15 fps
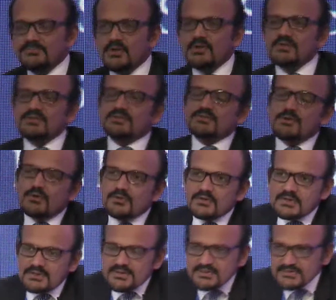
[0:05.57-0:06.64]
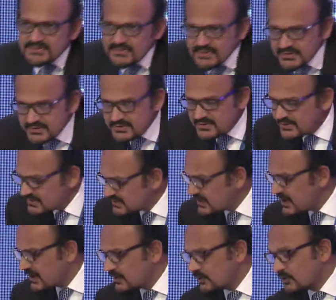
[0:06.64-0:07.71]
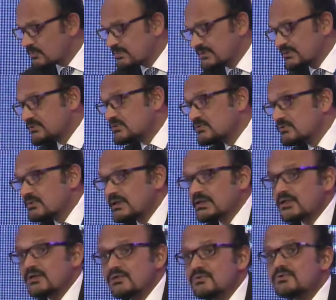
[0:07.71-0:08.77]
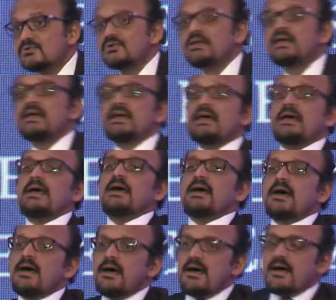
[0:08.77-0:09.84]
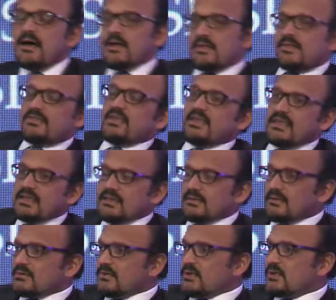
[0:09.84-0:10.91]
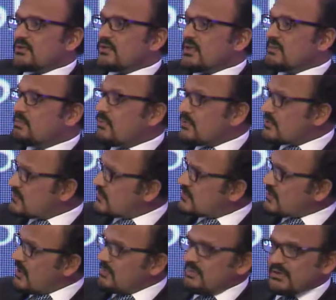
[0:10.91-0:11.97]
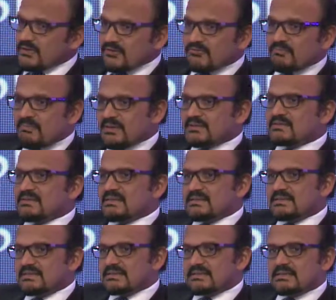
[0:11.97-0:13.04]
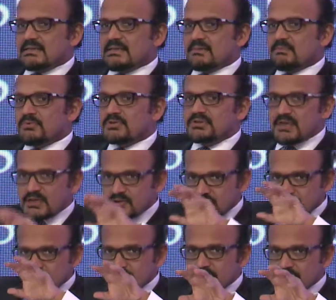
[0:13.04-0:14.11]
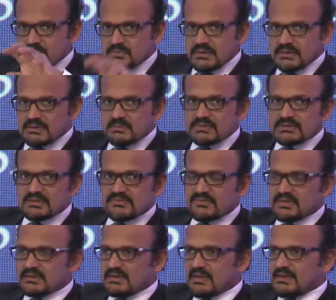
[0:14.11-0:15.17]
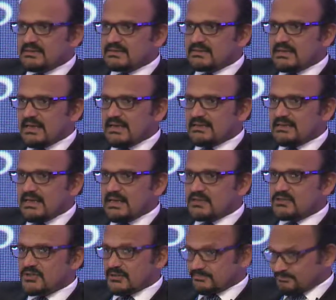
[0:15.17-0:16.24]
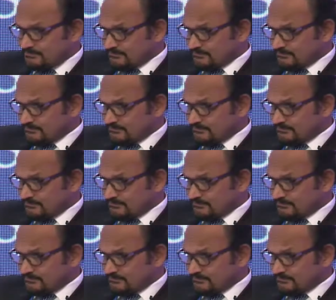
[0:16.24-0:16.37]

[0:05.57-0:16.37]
not just holding this dialogue, but to include the important topic of business potential between the Pacific Alliance and Asia.